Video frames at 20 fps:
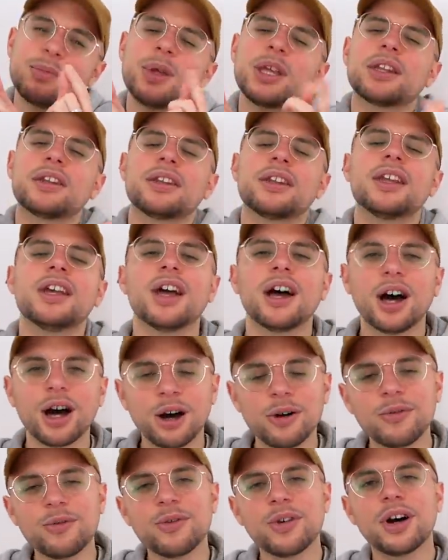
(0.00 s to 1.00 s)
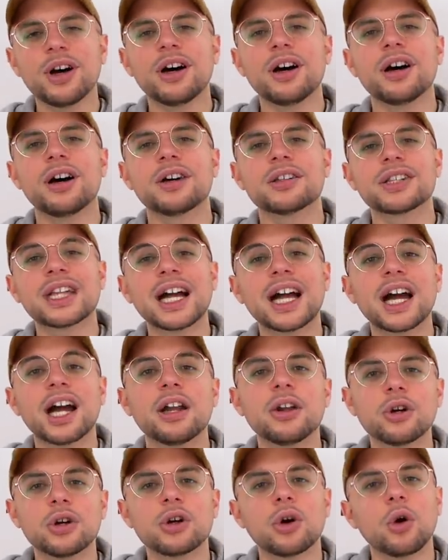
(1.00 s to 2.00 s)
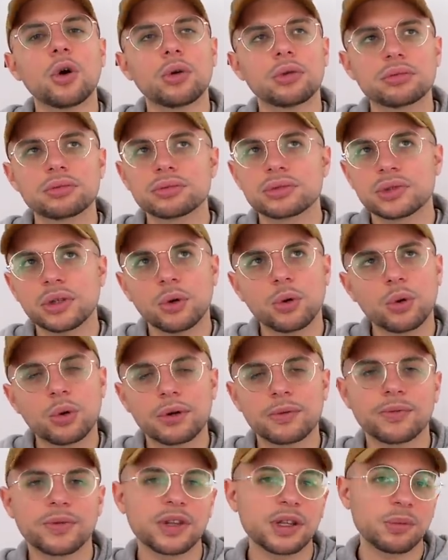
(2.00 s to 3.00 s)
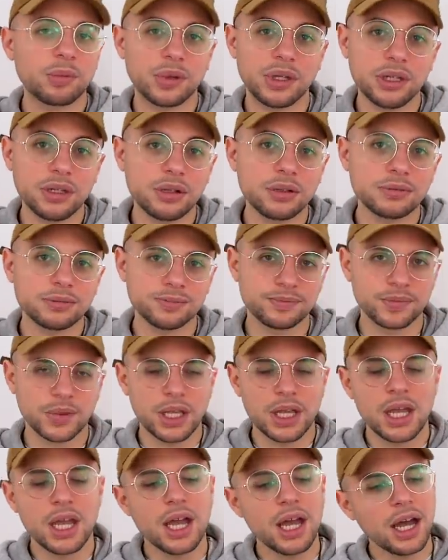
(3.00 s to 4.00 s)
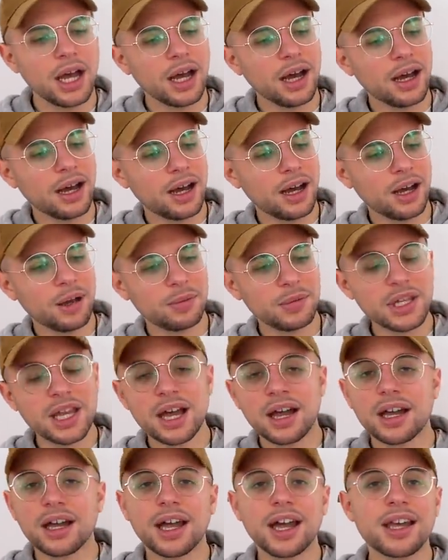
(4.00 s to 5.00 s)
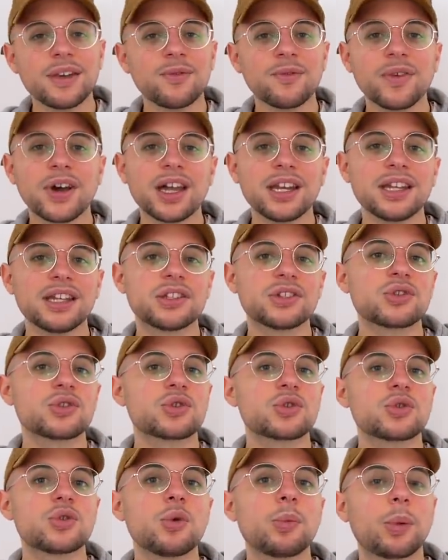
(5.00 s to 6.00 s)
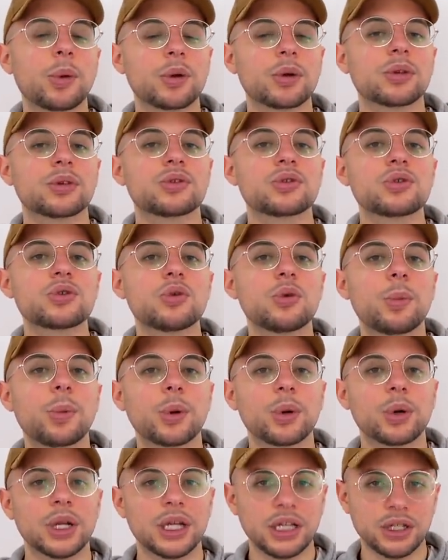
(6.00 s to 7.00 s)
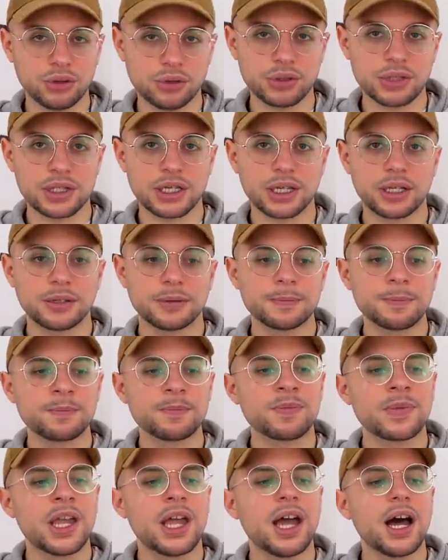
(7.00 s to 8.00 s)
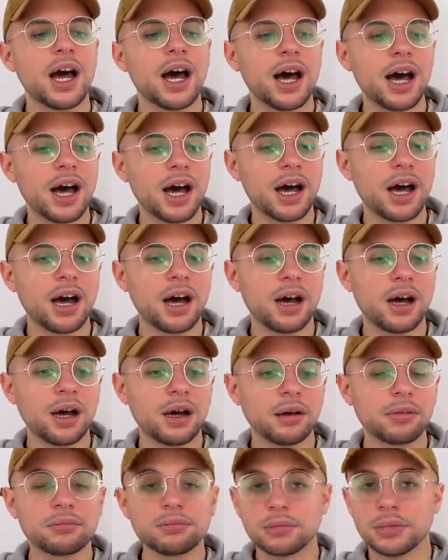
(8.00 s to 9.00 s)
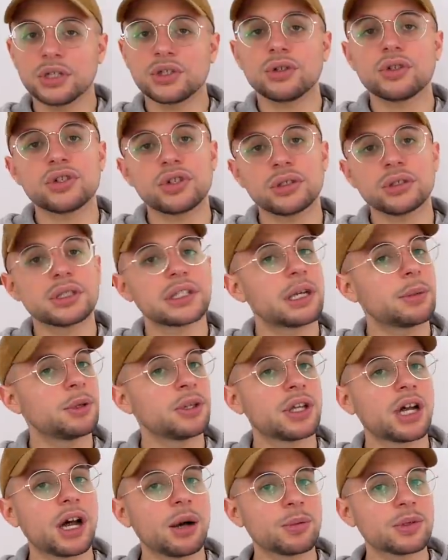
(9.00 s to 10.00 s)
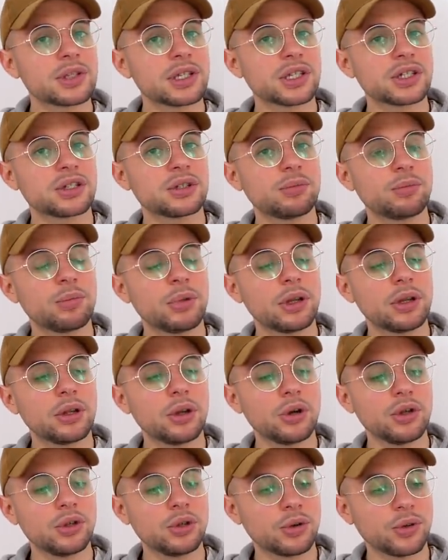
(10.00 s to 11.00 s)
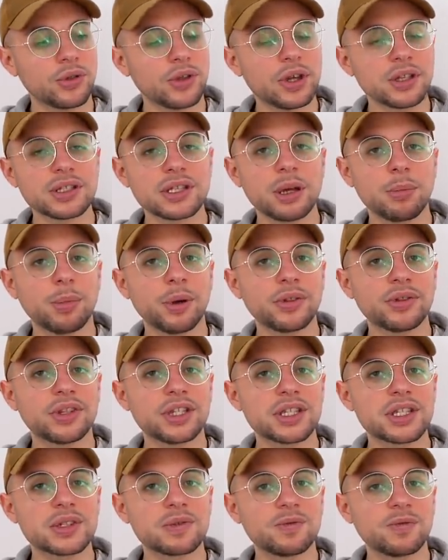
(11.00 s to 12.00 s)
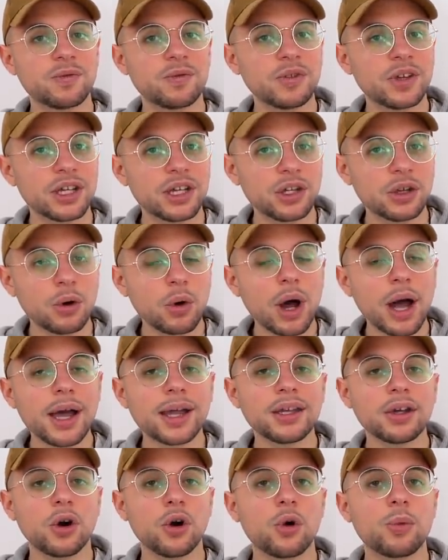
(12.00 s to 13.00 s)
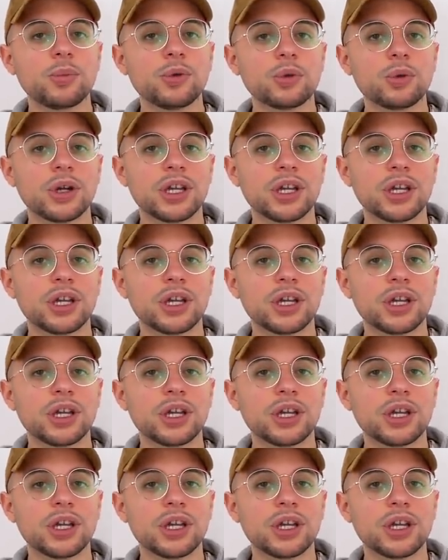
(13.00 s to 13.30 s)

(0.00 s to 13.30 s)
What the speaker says: bit of Tagalog or Filipino. Yeah, I find it super, super interesting. It's your turn to tell me in the comment section below your thoughts about this video. I hope you